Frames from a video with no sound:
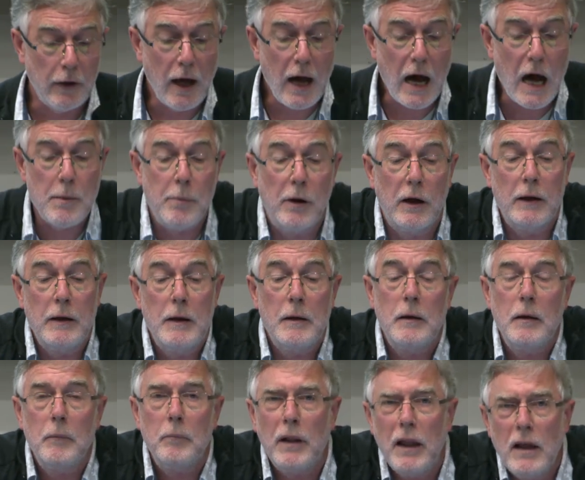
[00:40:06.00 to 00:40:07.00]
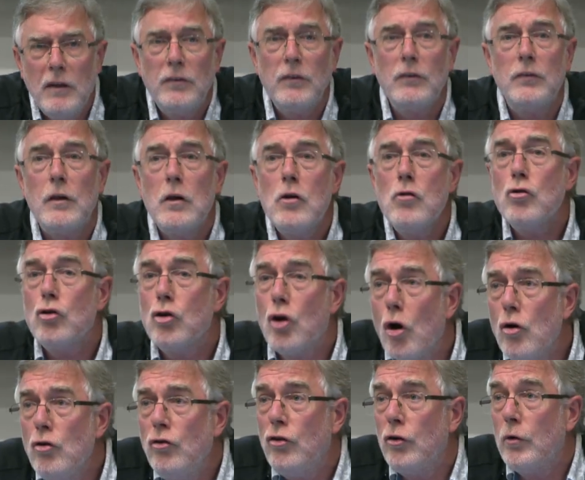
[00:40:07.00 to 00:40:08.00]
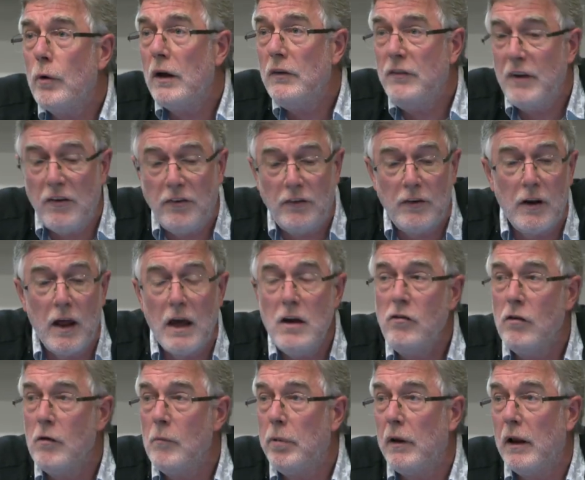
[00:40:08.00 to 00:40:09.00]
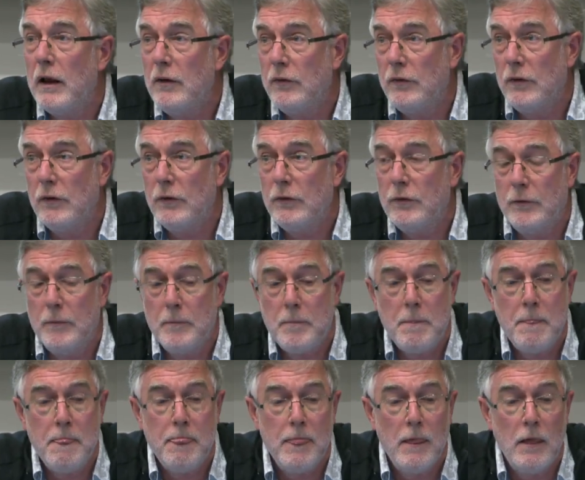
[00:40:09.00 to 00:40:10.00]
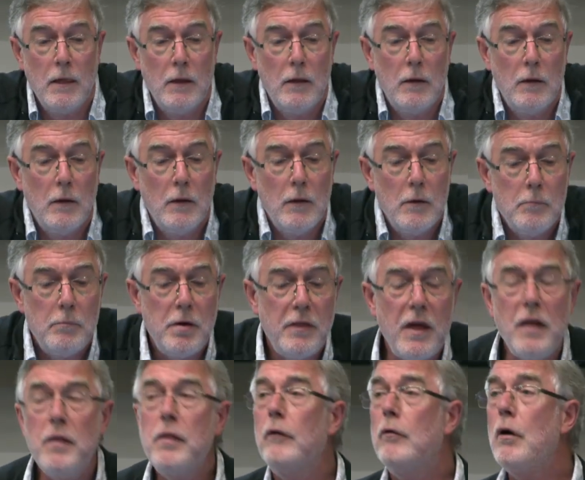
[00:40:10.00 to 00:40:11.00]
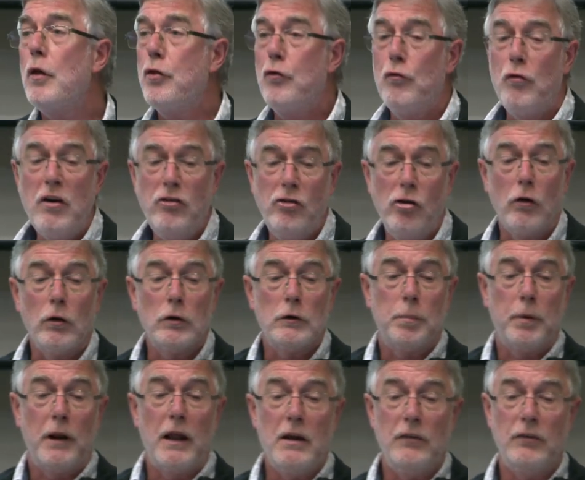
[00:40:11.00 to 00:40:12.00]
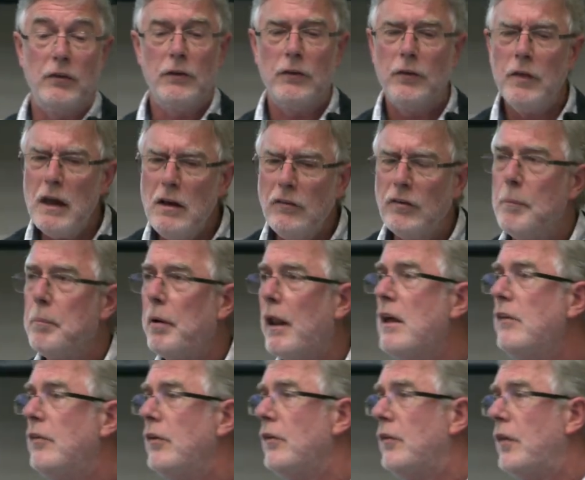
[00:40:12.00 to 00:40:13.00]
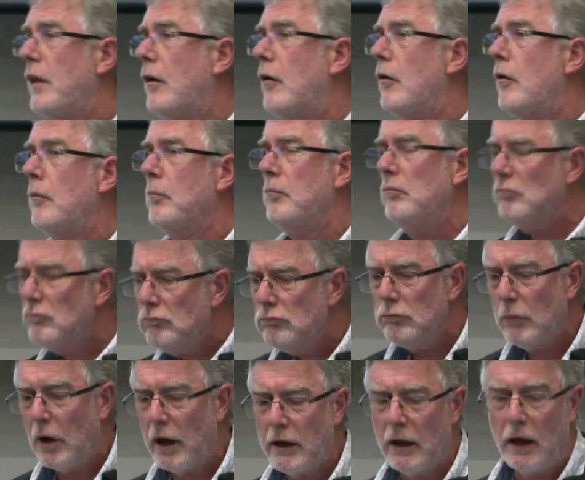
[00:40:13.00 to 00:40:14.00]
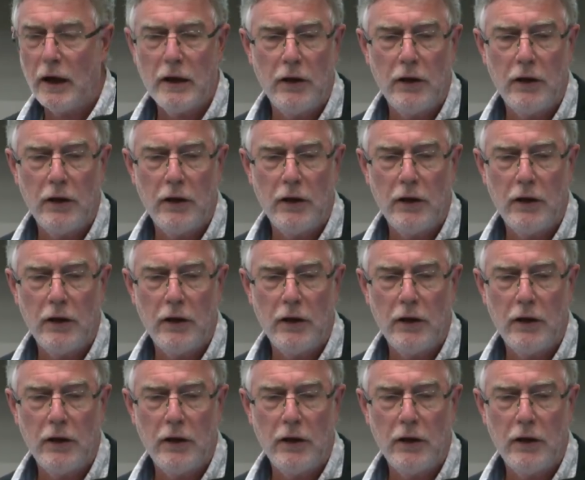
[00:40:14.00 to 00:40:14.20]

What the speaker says: the harbour. Places that you go to are destination places. But then there are threshold places. These are places that are, I